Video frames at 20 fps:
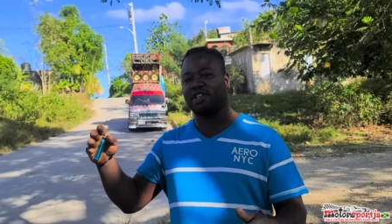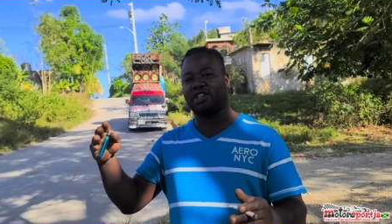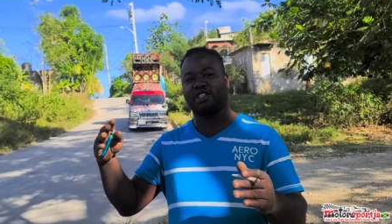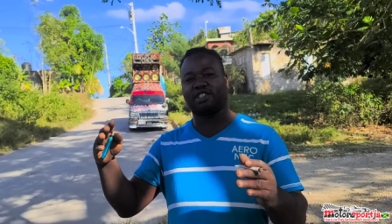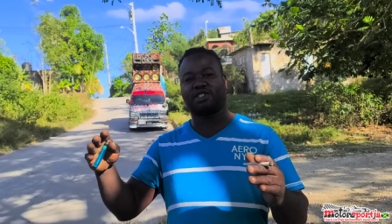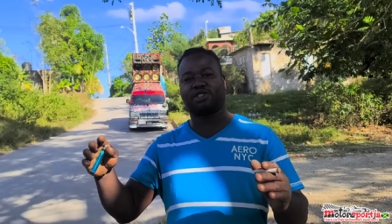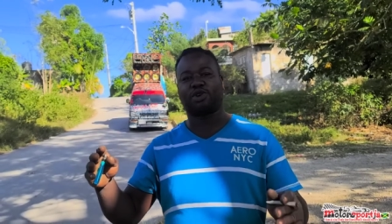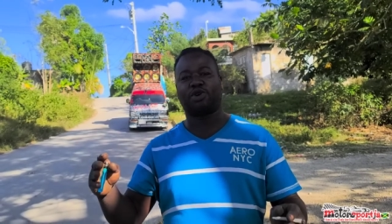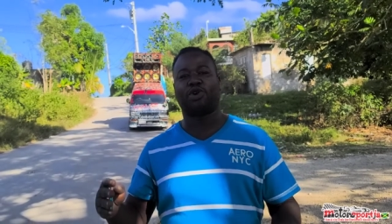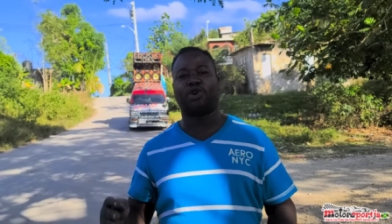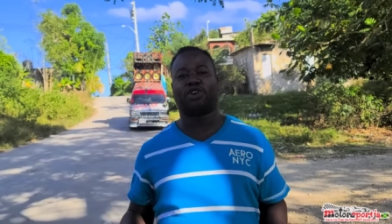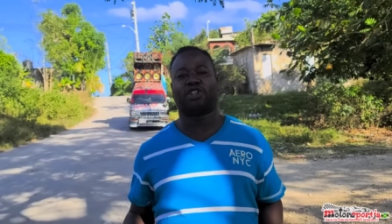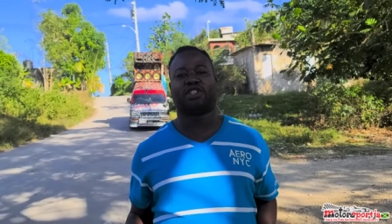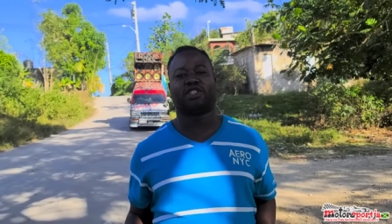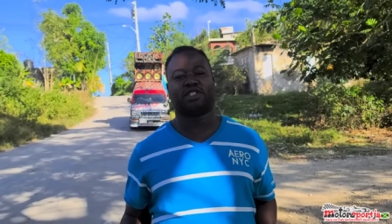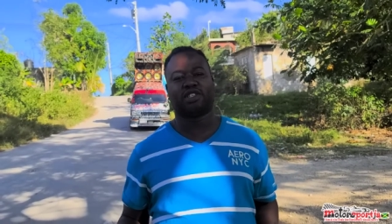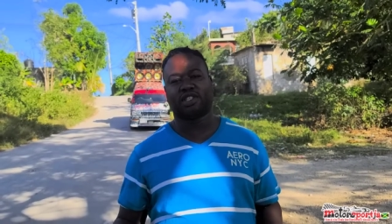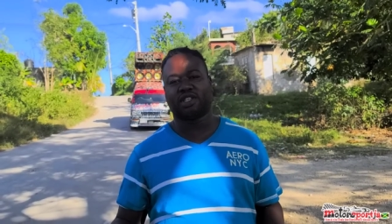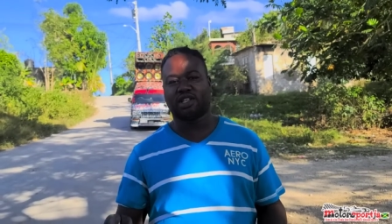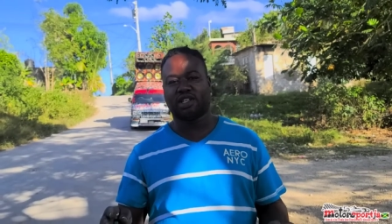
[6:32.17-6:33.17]
his
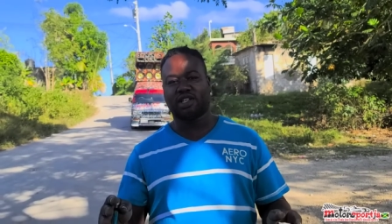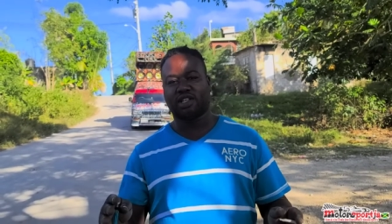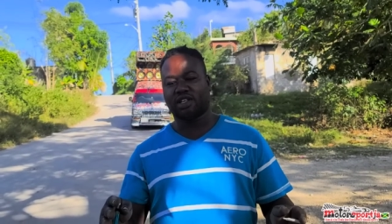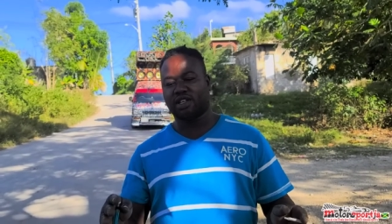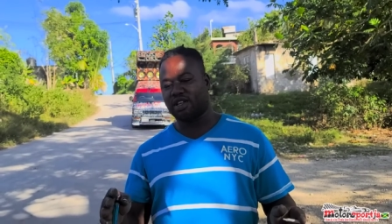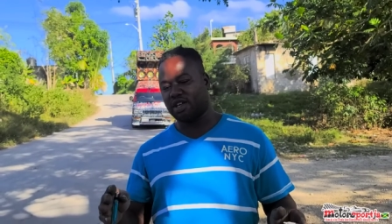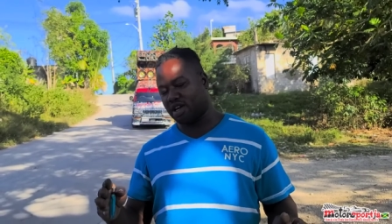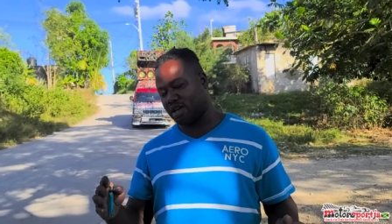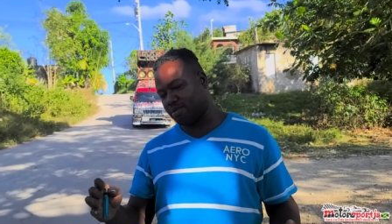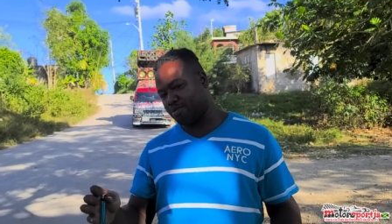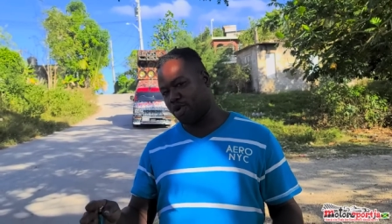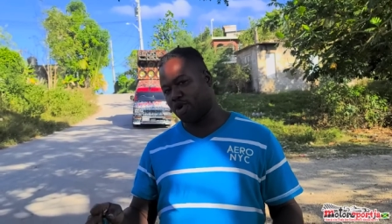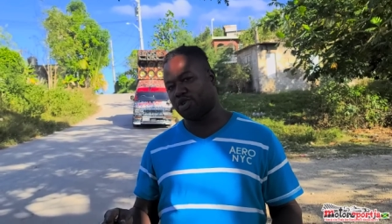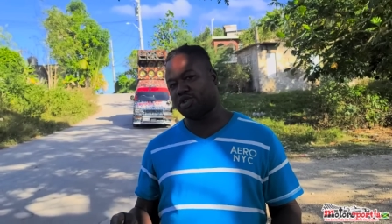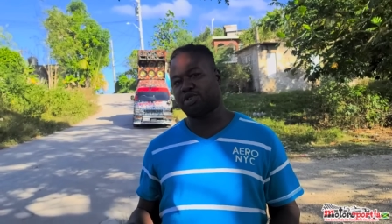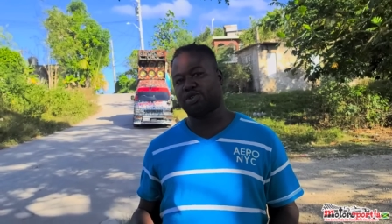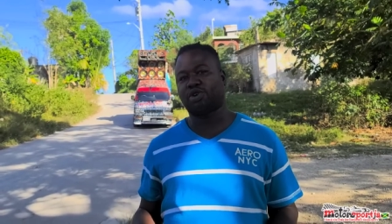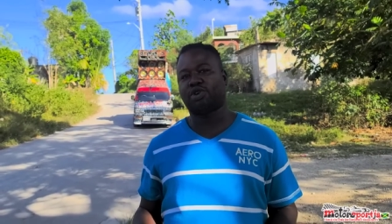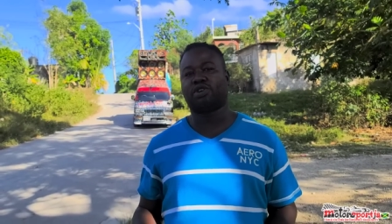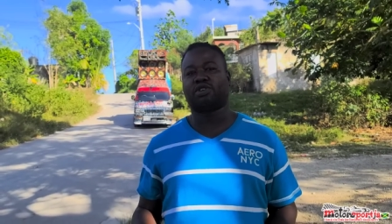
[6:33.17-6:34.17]
son, a boss
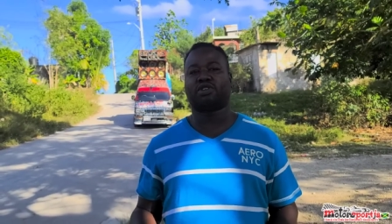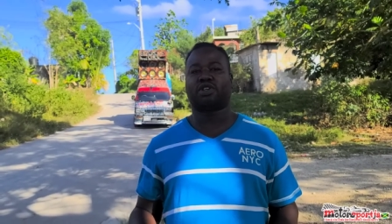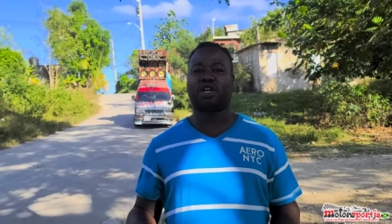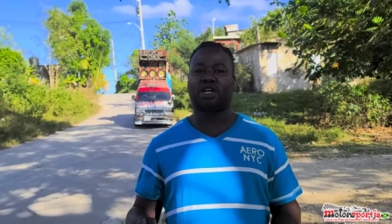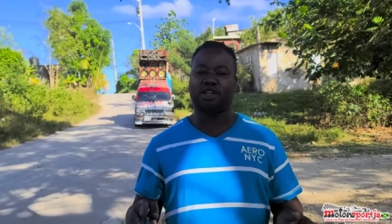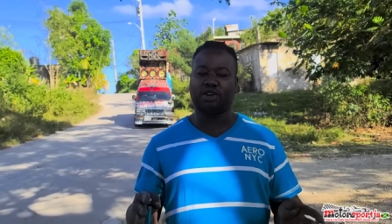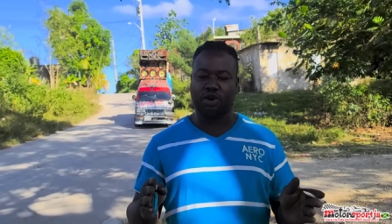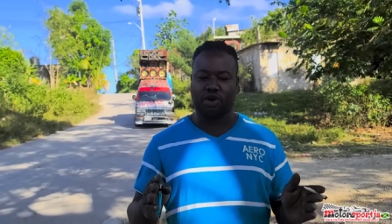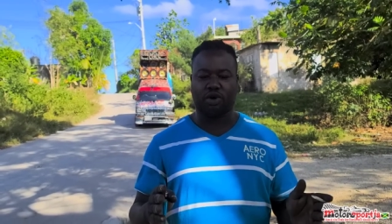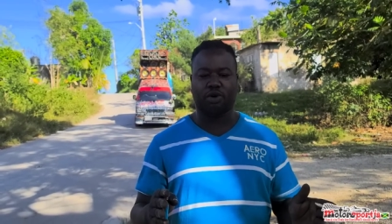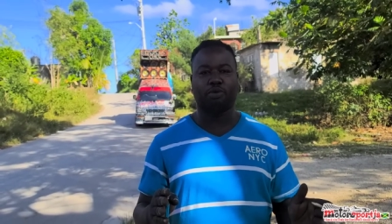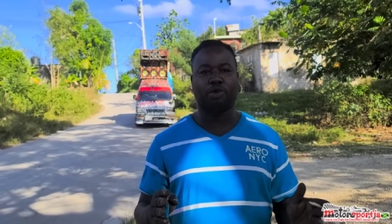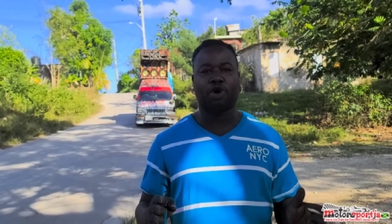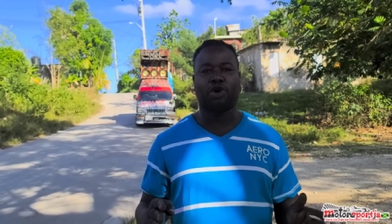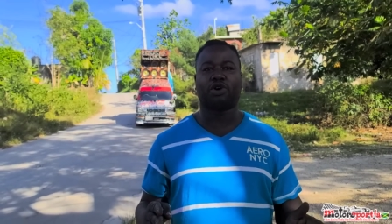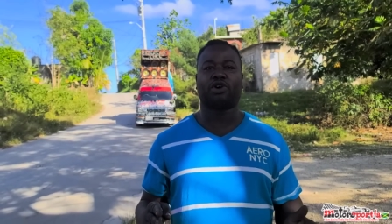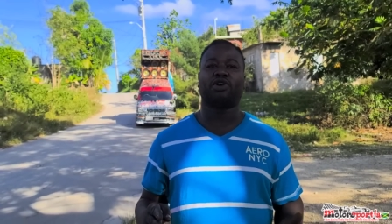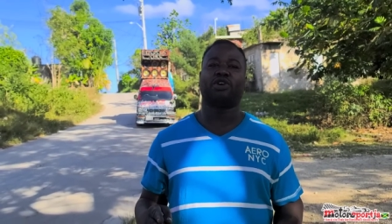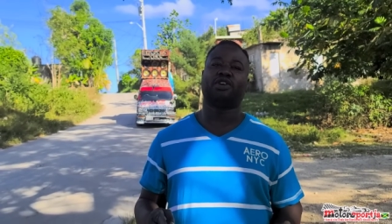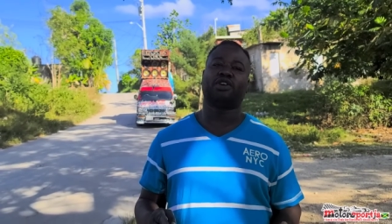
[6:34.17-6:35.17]
son, a local
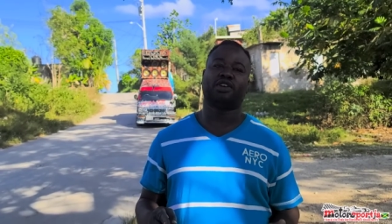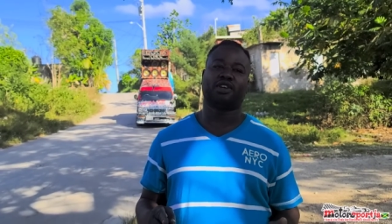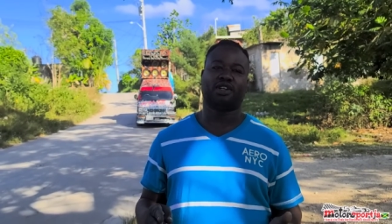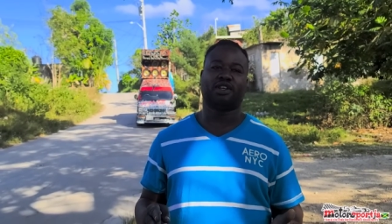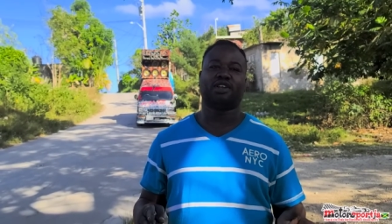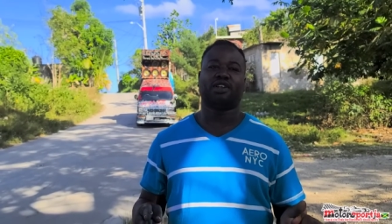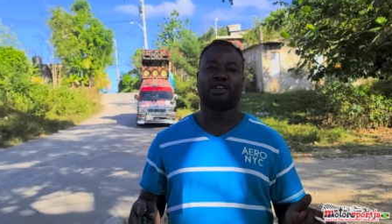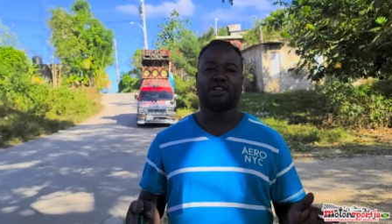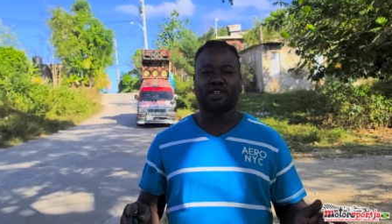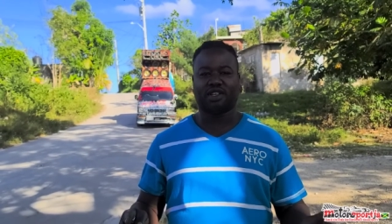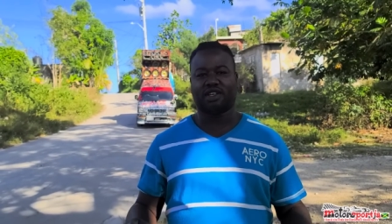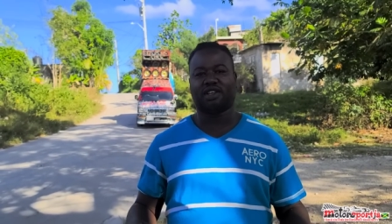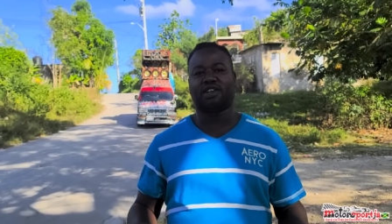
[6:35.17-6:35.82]
bug. Yeah.